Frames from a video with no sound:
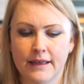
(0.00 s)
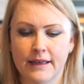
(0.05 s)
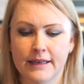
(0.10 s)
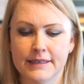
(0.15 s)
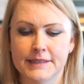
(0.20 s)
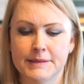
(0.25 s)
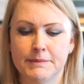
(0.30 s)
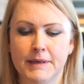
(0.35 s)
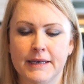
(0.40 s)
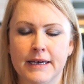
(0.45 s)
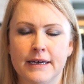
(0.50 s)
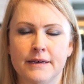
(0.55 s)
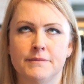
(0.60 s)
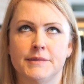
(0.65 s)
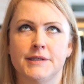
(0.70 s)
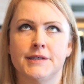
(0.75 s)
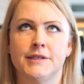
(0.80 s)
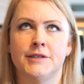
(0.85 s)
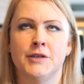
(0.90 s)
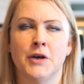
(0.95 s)
it's become
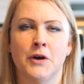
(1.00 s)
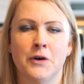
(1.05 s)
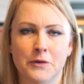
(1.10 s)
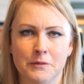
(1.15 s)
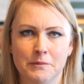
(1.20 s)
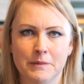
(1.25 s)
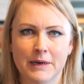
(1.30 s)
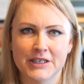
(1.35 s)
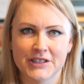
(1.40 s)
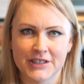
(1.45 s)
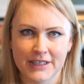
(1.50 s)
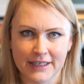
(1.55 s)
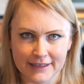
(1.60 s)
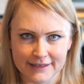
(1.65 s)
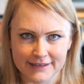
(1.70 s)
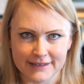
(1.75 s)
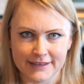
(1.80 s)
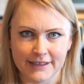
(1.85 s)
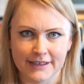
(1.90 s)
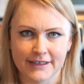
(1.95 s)
so much
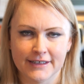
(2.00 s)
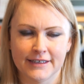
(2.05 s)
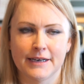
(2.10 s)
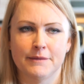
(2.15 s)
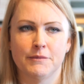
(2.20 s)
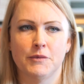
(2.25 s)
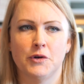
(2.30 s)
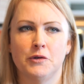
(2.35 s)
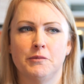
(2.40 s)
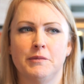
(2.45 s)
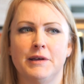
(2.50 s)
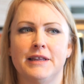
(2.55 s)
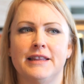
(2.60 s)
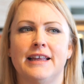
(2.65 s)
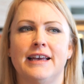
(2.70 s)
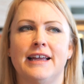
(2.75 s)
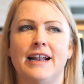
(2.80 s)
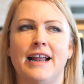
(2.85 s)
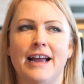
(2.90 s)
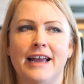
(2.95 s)
easier, and I'm hoping
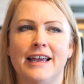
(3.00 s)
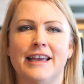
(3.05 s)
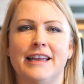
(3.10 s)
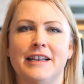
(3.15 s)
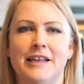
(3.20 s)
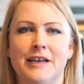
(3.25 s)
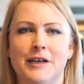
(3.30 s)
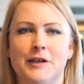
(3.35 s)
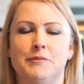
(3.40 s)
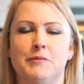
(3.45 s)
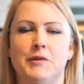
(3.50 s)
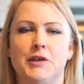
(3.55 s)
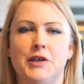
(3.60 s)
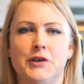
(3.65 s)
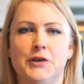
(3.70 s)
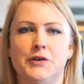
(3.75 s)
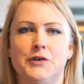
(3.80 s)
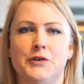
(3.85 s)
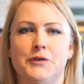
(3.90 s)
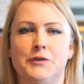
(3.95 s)
that I can help
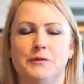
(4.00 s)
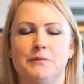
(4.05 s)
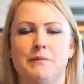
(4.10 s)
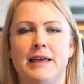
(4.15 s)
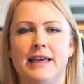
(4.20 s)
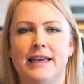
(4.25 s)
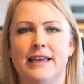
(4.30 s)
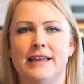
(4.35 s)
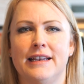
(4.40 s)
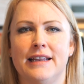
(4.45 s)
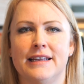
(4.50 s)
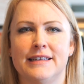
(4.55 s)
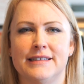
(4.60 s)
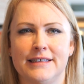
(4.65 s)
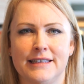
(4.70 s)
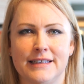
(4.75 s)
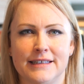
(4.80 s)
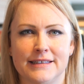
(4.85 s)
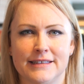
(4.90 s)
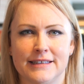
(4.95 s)
you make it
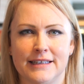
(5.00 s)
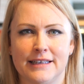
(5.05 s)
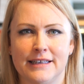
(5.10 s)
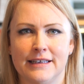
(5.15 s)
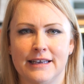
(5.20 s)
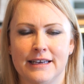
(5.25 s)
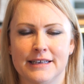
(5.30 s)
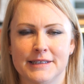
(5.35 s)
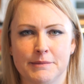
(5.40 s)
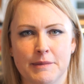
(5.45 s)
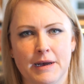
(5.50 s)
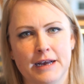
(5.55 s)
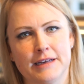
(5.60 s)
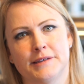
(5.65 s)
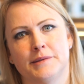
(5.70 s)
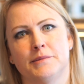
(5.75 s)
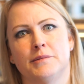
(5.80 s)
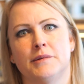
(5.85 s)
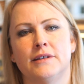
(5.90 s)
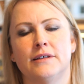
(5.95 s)
as easy as
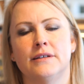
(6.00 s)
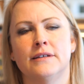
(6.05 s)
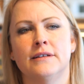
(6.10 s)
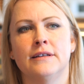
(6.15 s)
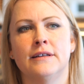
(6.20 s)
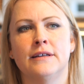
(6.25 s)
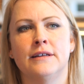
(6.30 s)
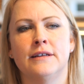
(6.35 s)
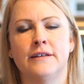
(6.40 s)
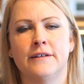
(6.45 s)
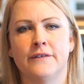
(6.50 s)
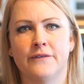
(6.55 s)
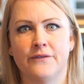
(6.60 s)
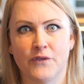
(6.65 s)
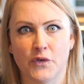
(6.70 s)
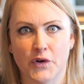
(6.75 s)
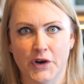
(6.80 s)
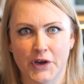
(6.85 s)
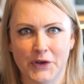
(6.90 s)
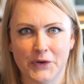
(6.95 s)
possible
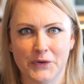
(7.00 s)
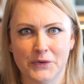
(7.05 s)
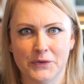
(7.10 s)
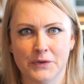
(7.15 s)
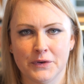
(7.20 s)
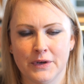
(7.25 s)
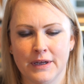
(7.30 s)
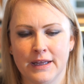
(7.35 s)
for you.